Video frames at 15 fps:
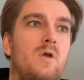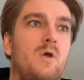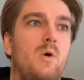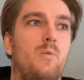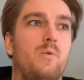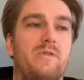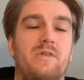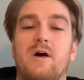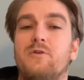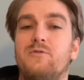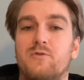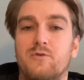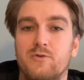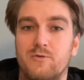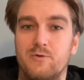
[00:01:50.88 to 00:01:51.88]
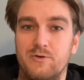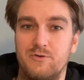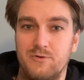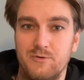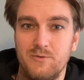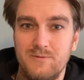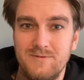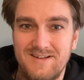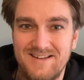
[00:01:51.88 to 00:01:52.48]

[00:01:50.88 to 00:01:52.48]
without further ado,